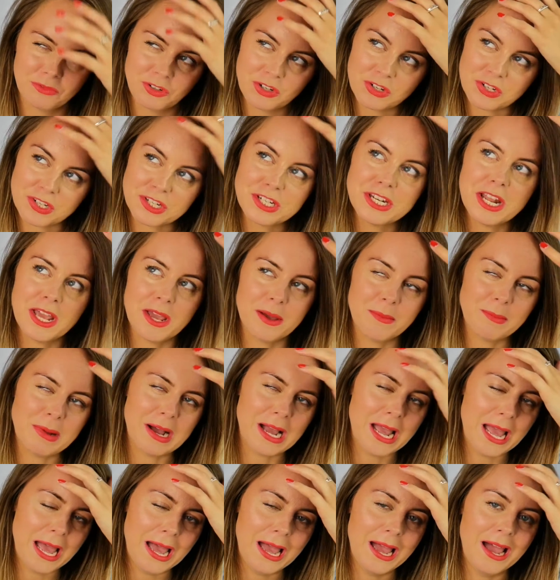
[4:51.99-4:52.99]
just near
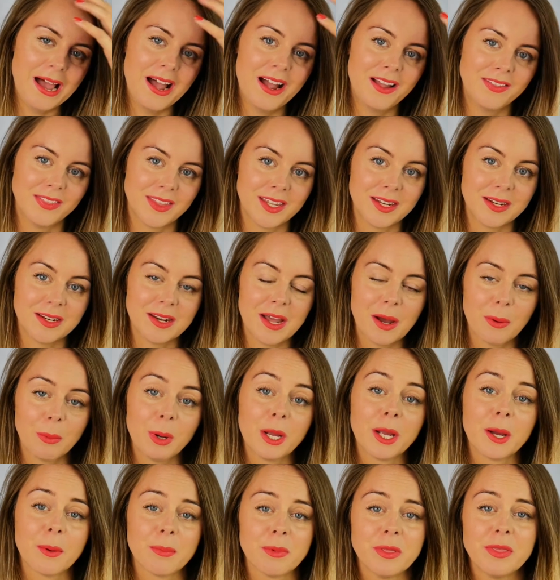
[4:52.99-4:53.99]
my hair, and then I
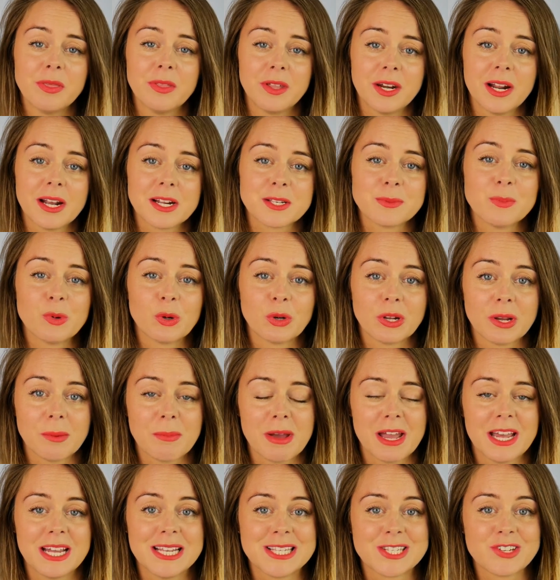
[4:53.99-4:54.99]
wake up the next morning and
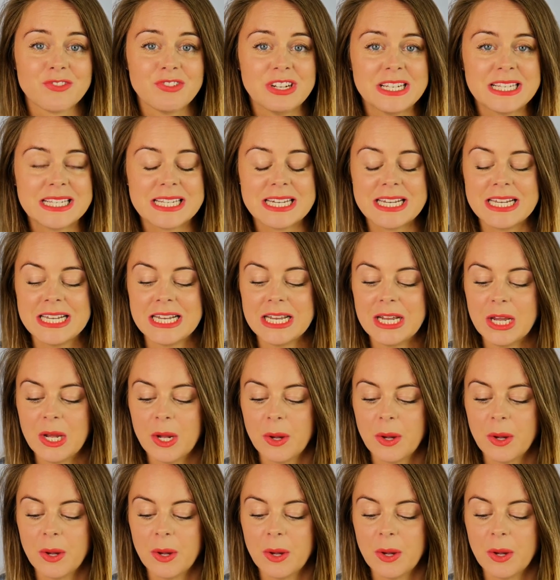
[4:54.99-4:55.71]
my hair's greasy.